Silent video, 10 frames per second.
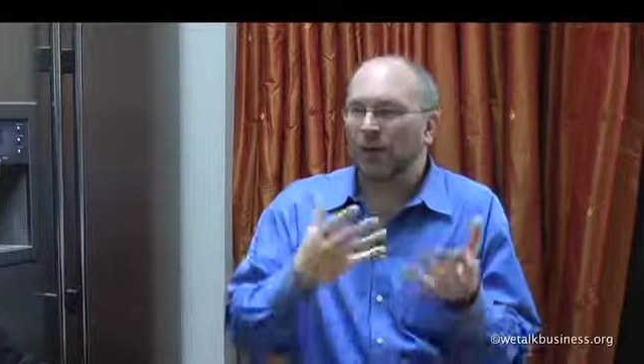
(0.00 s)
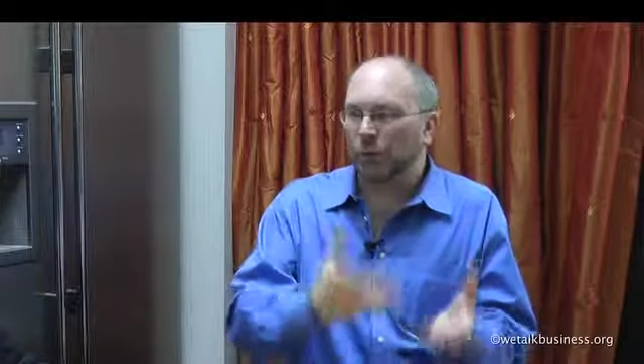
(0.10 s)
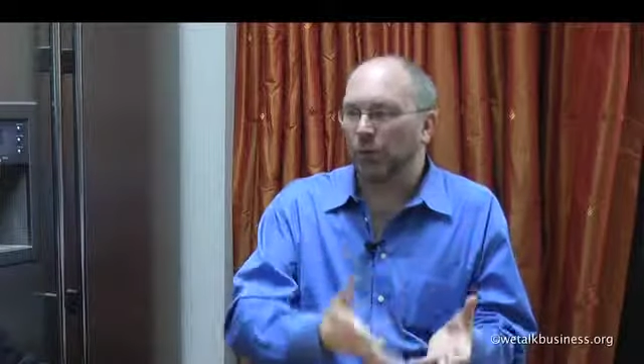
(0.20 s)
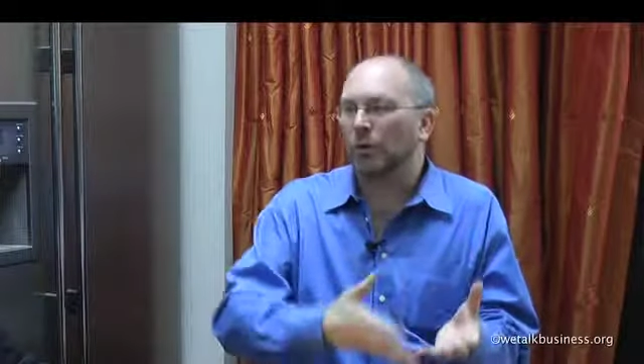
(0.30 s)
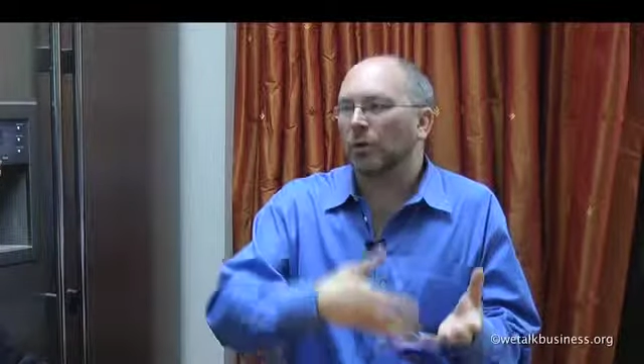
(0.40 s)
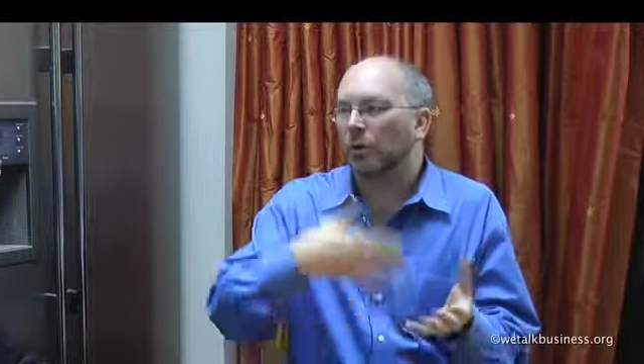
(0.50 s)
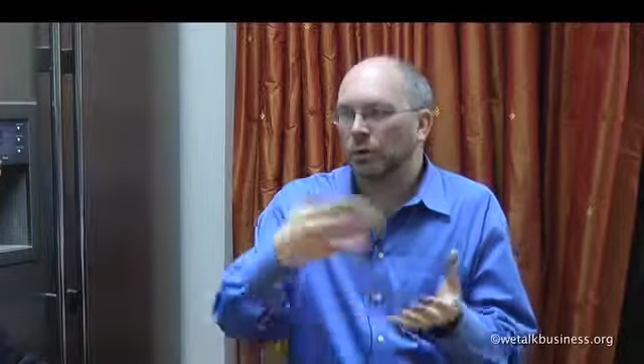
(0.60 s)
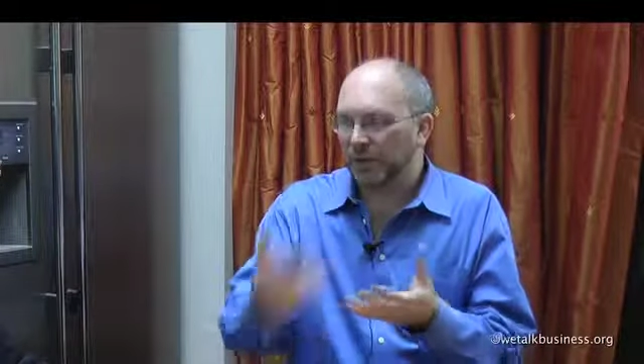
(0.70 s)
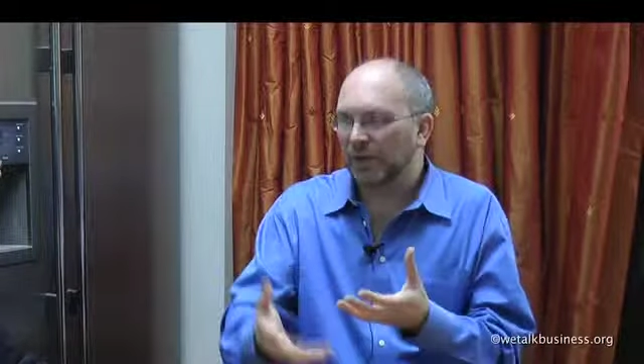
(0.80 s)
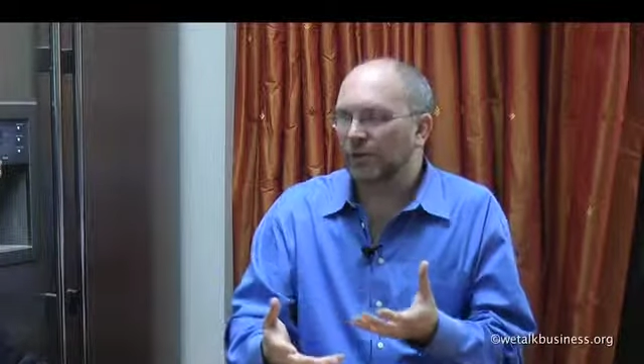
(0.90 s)
Google or
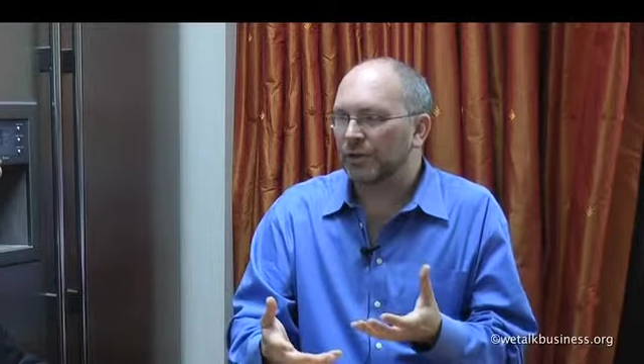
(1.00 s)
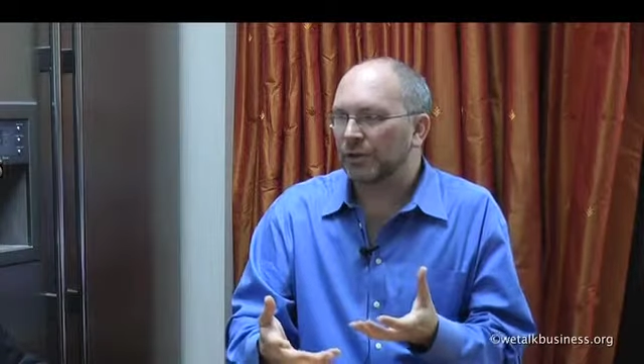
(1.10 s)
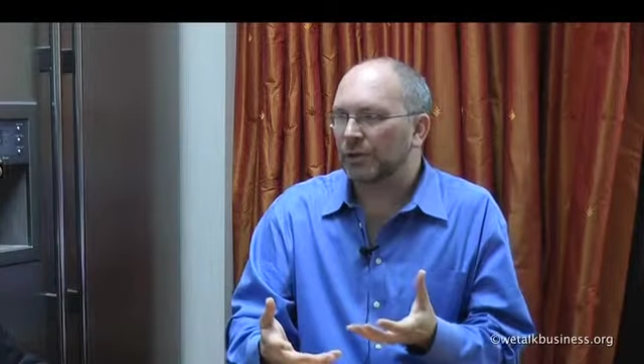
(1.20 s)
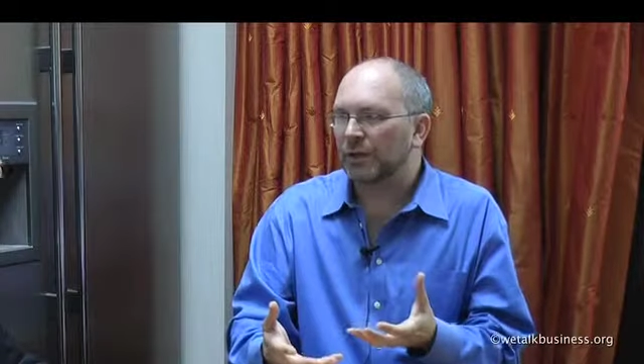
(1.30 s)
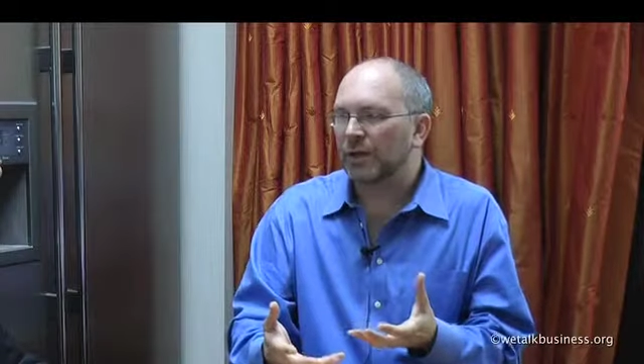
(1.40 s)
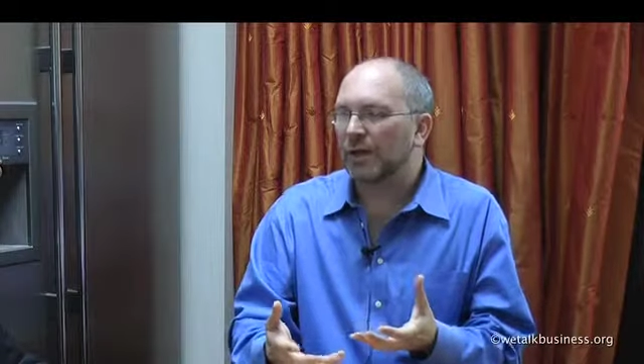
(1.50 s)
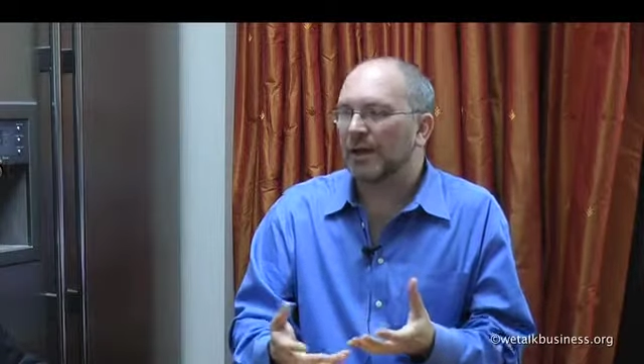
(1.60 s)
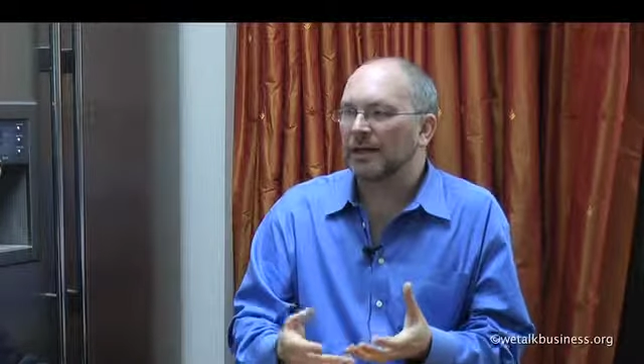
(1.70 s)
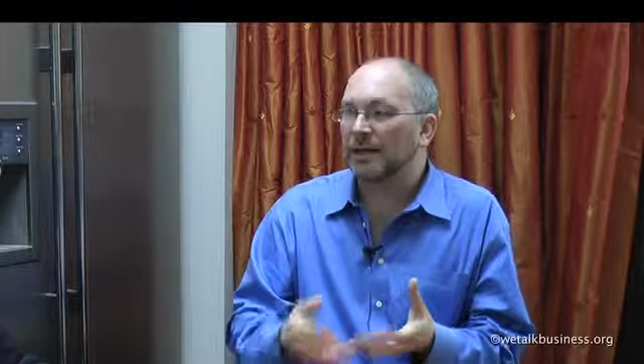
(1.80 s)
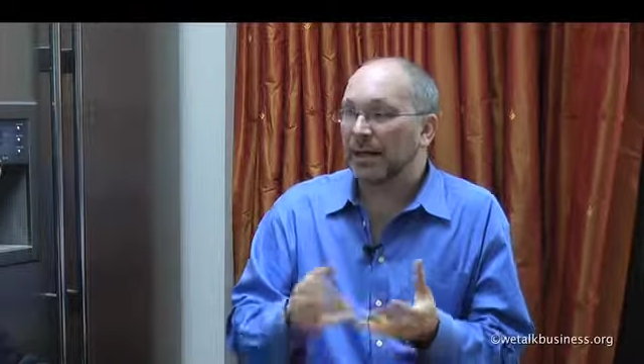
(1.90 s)
whichever search engine it
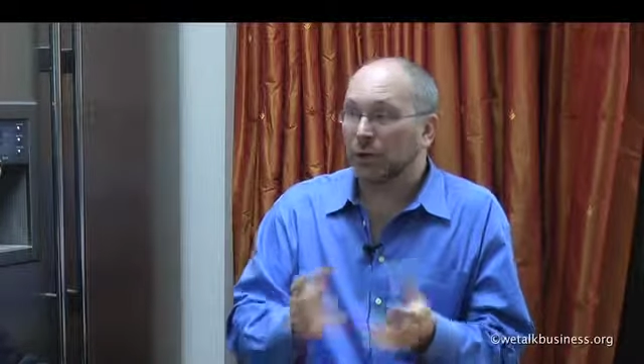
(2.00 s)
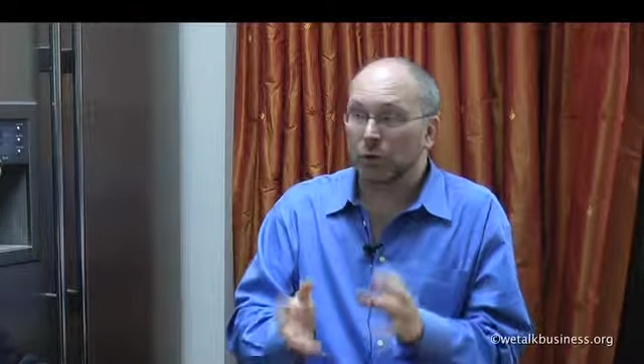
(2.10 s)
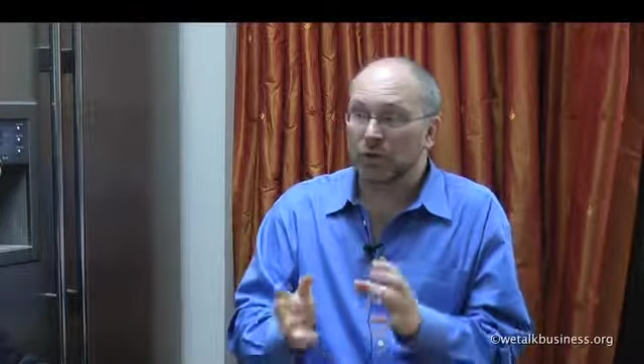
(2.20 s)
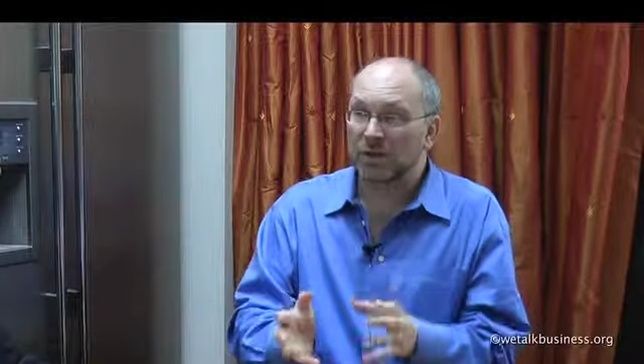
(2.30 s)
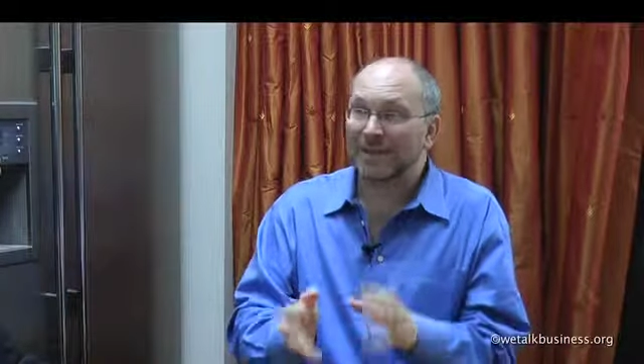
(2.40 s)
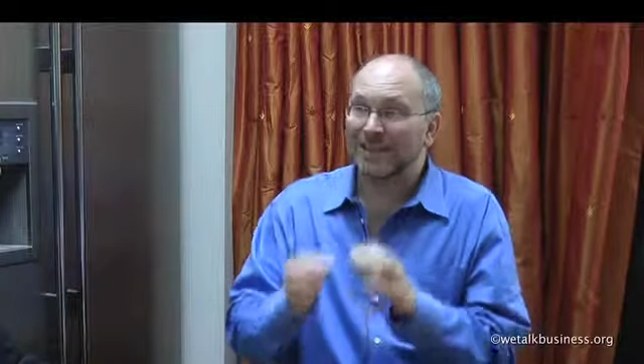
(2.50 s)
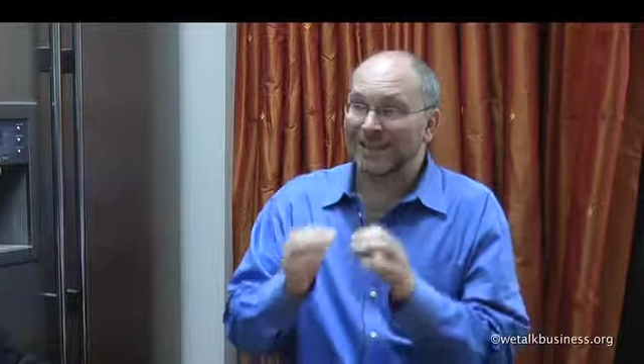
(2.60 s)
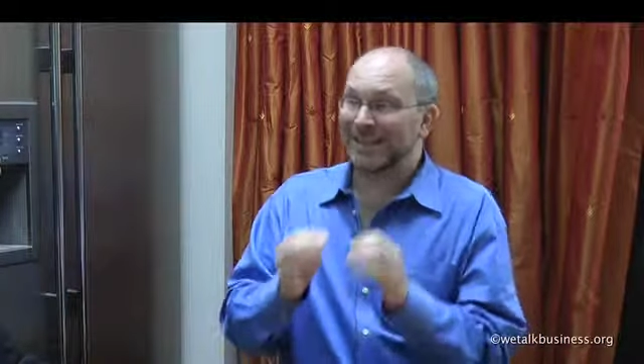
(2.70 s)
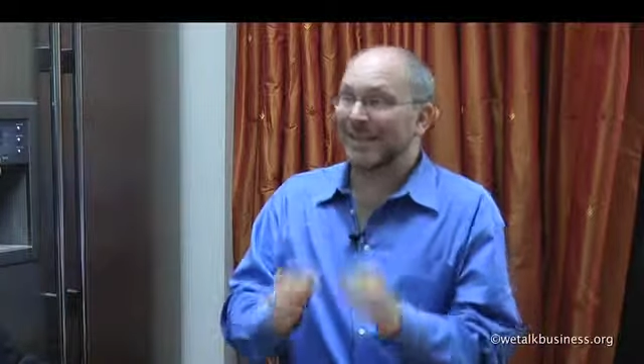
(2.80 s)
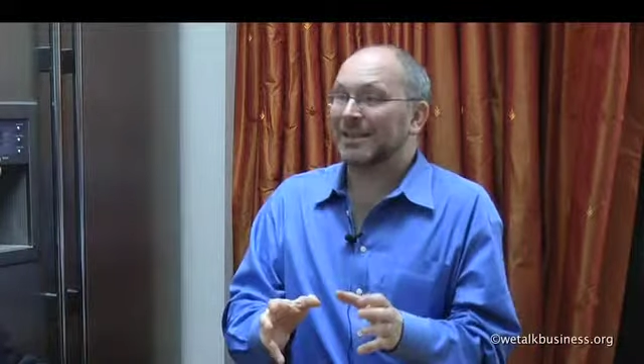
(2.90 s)
is that your site
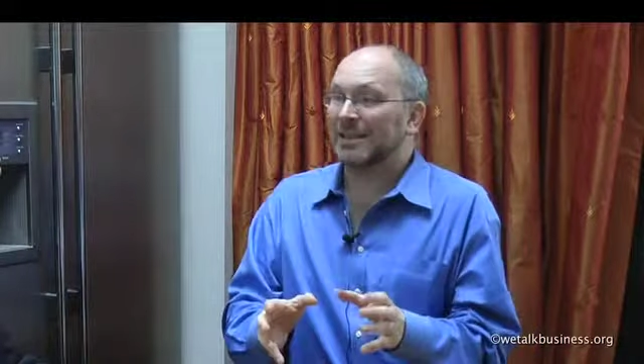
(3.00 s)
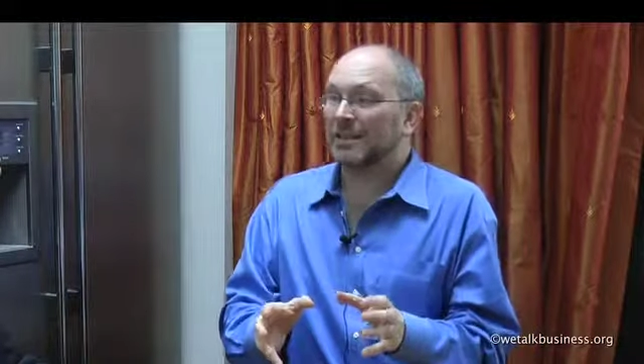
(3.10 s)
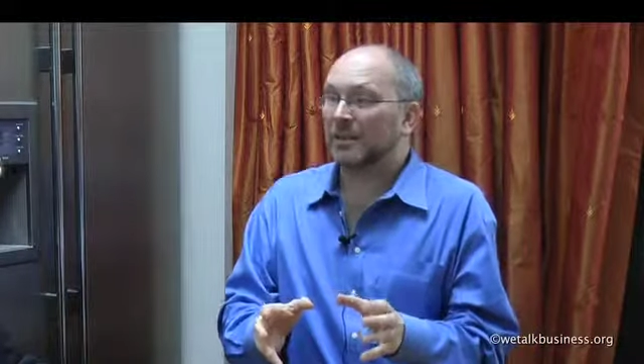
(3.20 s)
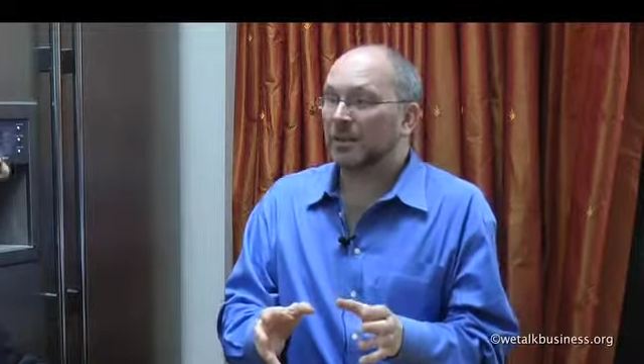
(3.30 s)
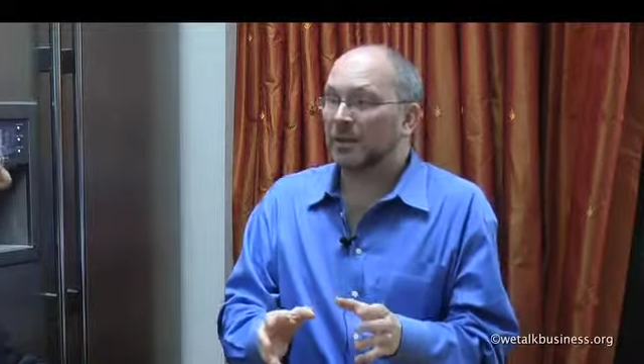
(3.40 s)
exists,